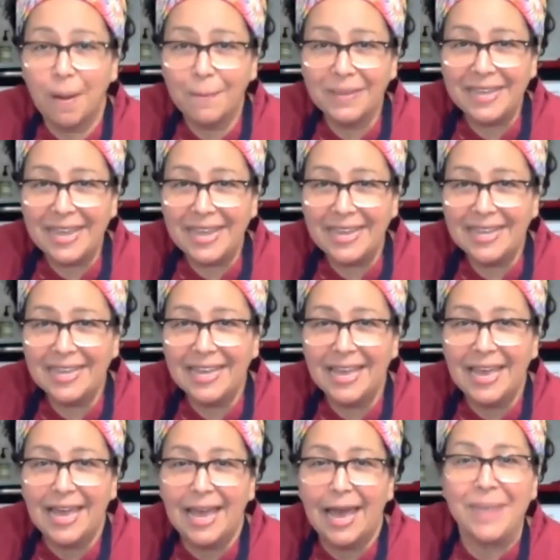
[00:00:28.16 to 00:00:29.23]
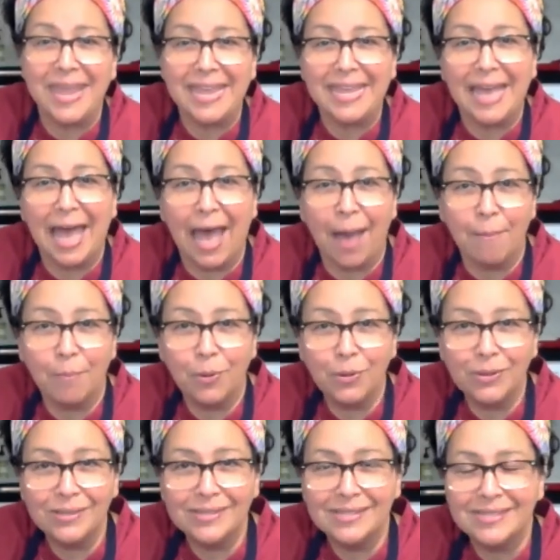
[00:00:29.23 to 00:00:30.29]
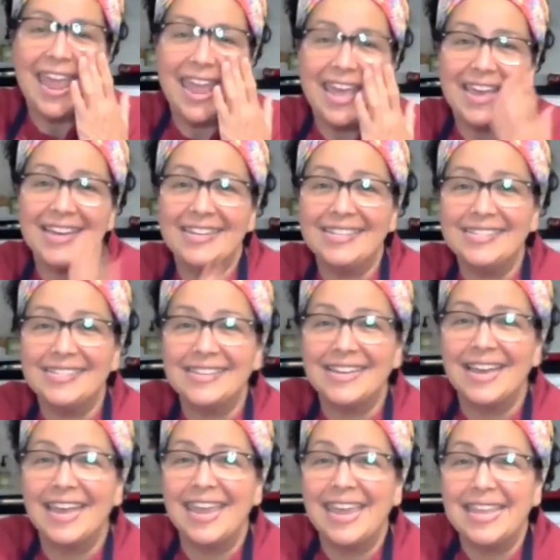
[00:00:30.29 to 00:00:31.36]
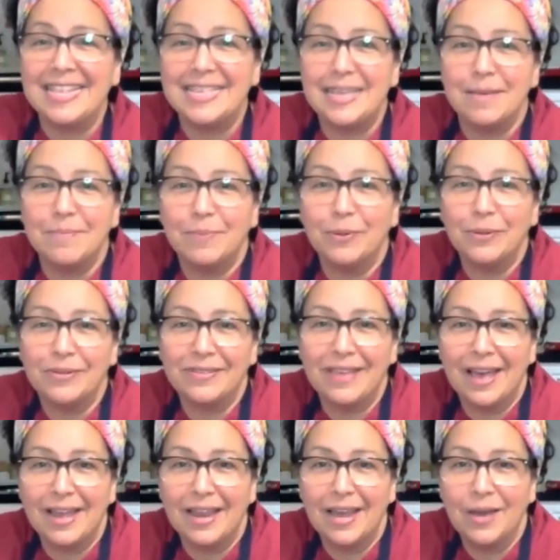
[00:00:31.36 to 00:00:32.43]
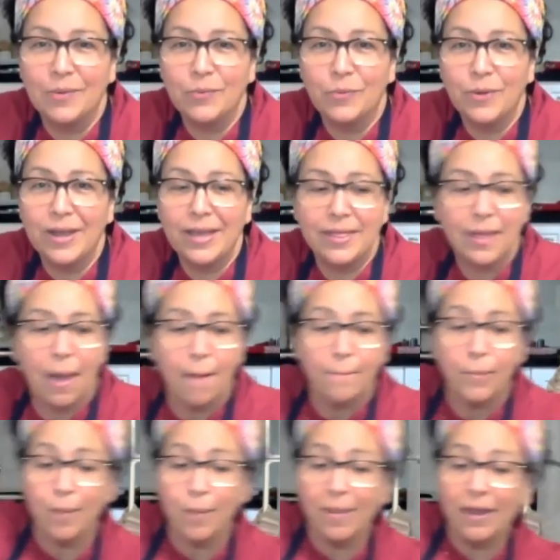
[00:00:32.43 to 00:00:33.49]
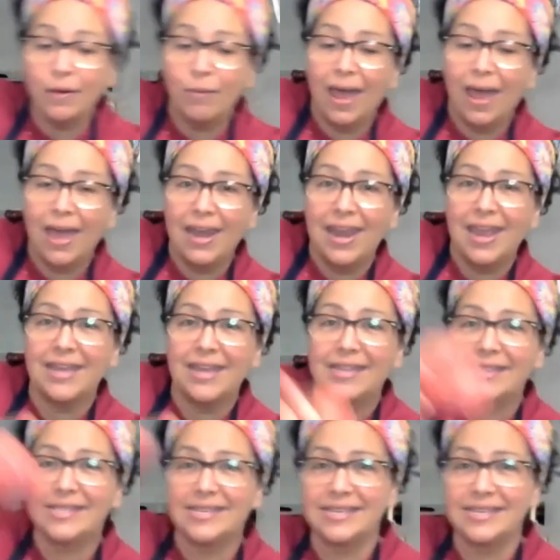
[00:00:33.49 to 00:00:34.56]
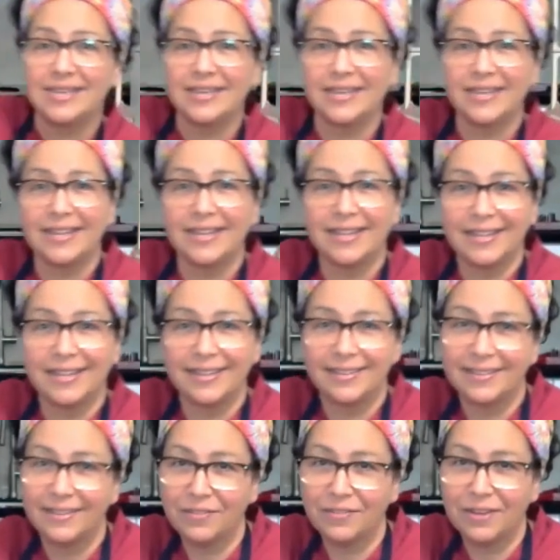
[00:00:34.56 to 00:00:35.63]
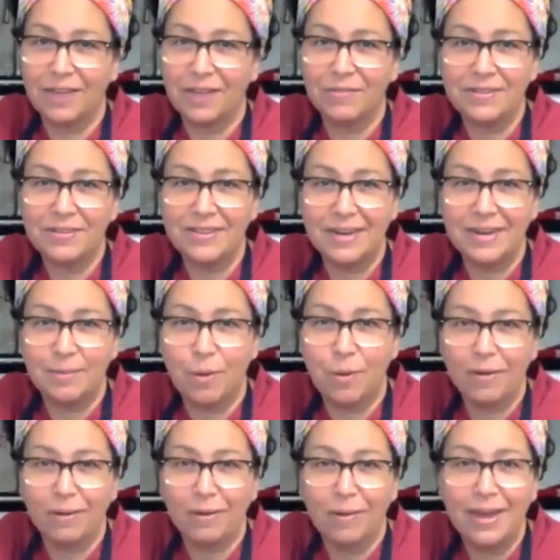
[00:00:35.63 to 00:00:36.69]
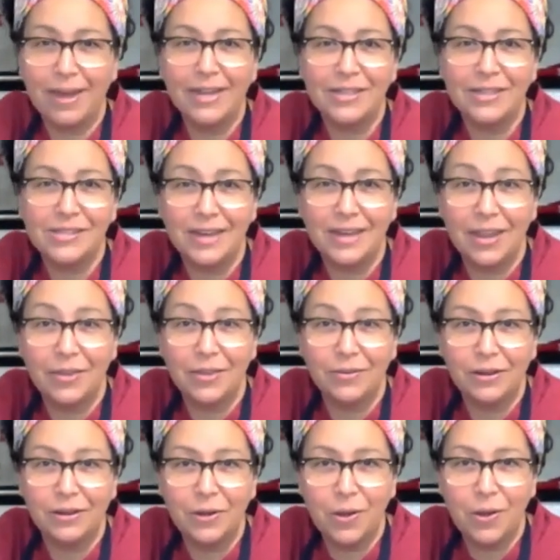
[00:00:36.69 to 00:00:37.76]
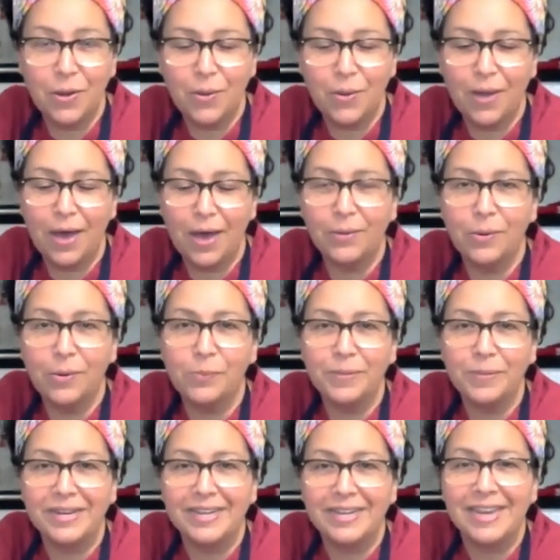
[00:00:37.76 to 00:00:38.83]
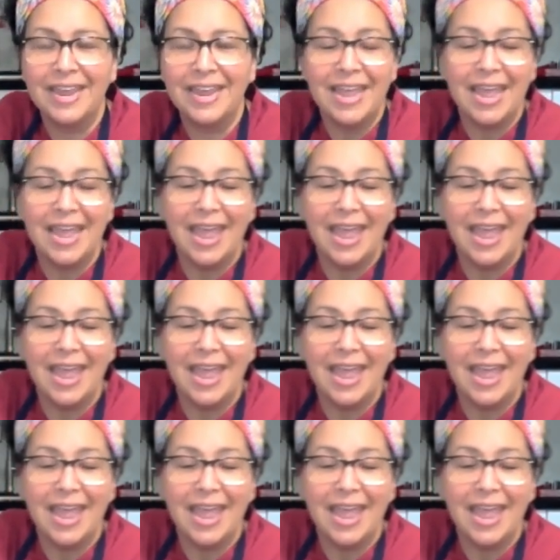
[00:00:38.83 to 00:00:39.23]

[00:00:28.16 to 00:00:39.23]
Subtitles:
pumpkin, baked apples, and a simple salad with pomegranate. If you've never seen a pomegranate, today you're going to know how to open it.